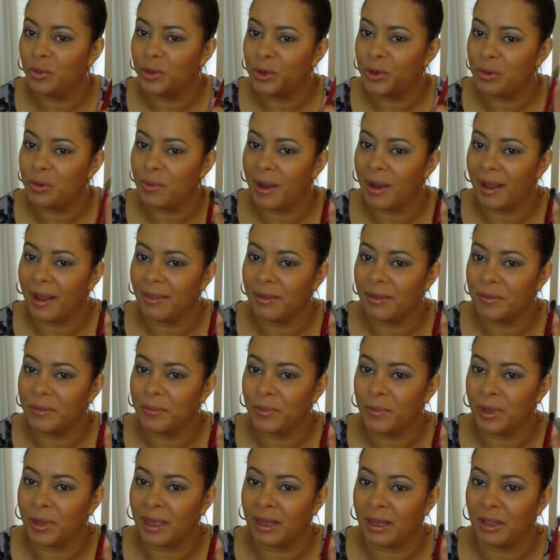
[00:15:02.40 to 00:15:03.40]
when you buy
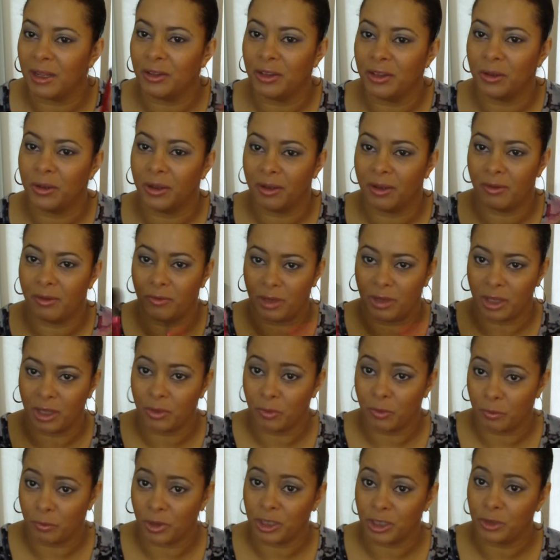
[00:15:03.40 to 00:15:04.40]
them in the in
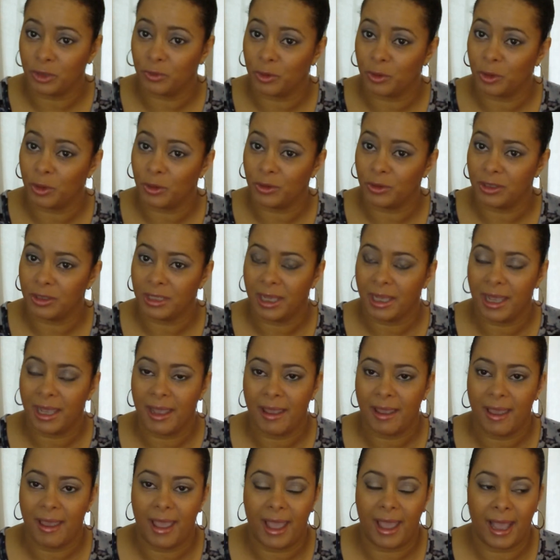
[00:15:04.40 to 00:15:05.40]
the brush rolls.
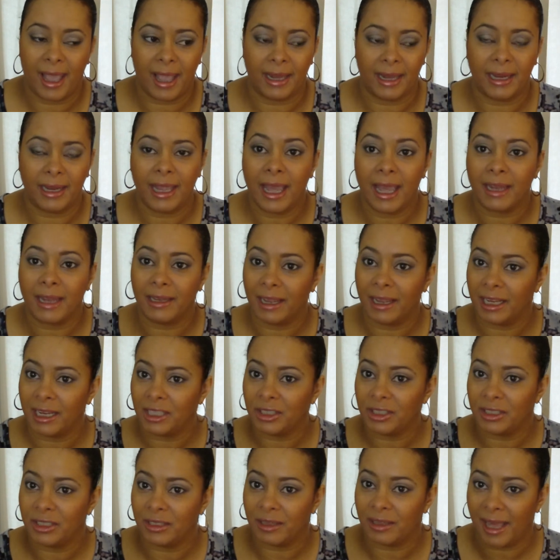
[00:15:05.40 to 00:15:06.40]
And again,
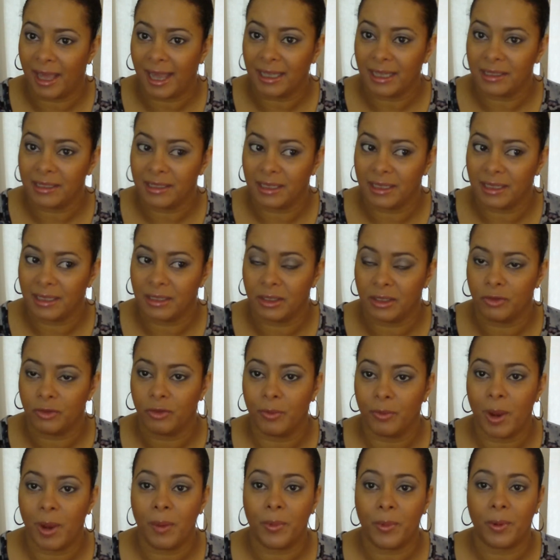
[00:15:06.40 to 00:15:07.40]
last last season,
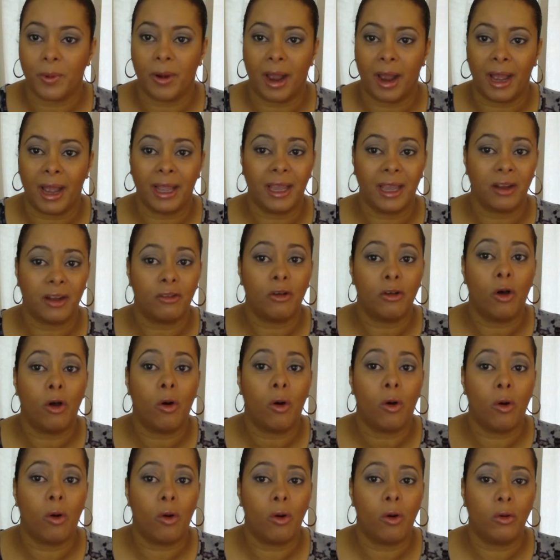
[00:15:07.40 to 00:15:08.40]
remember, I got a
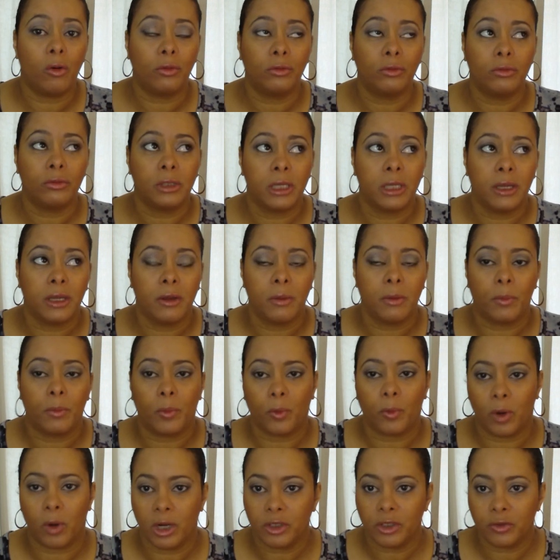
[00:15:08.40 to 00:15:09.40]
whole
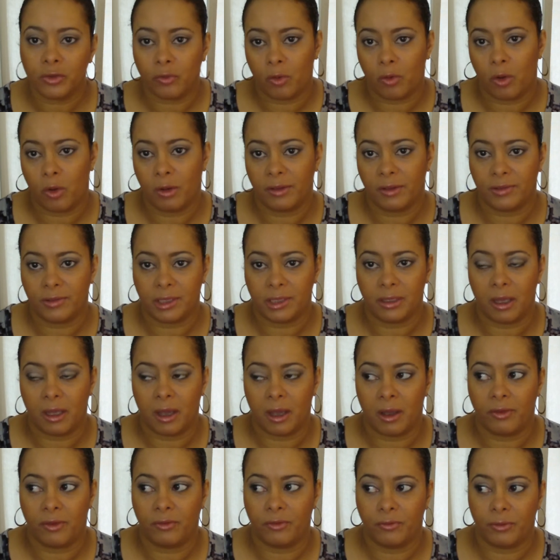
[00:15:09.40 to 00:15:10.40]
brush roll of,
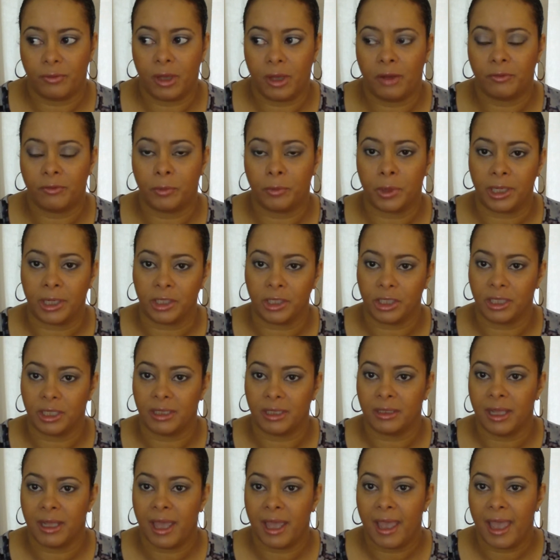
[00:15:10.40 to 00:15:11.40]
of, of
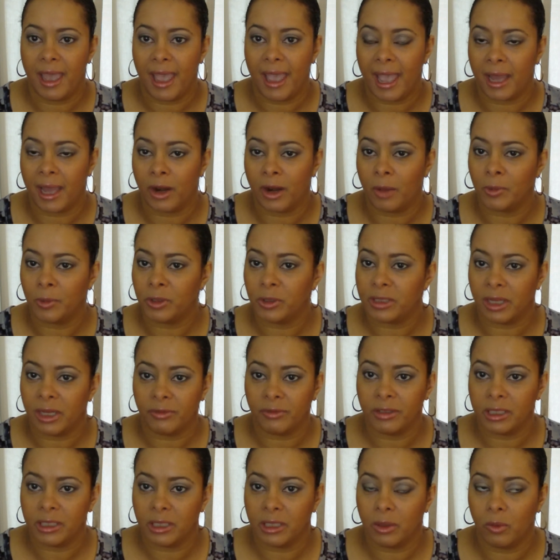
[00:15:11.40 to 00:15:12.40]
brushes, and almost
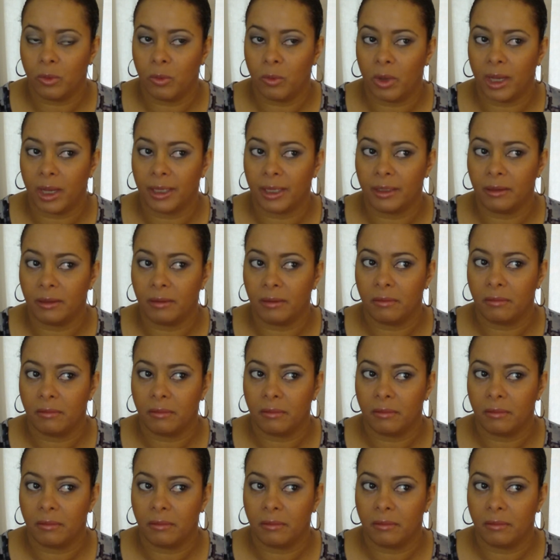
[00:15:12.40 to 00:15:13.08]
every single one,